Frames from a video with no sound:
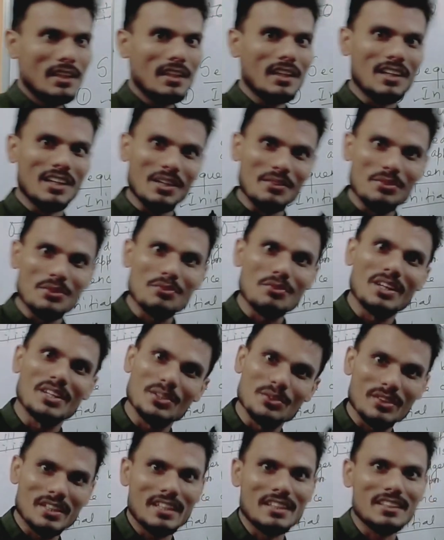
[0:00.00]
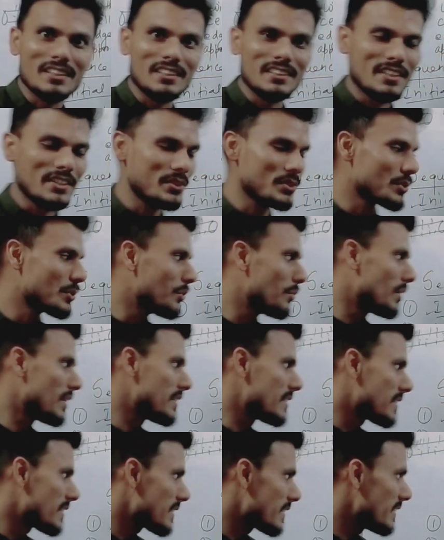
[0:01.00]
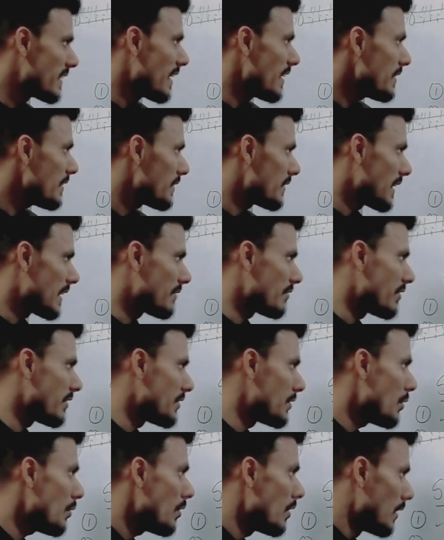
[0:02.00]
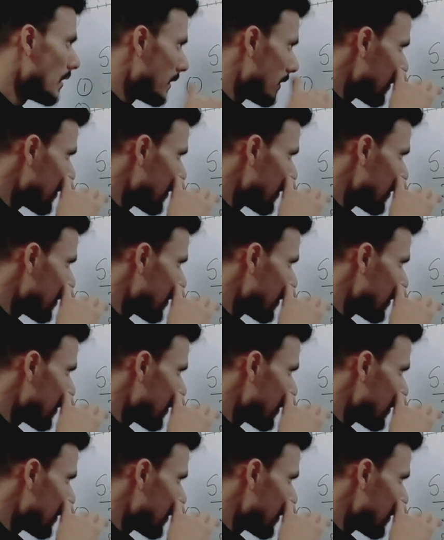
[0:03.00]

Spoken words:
If you want, you can just go and see that video.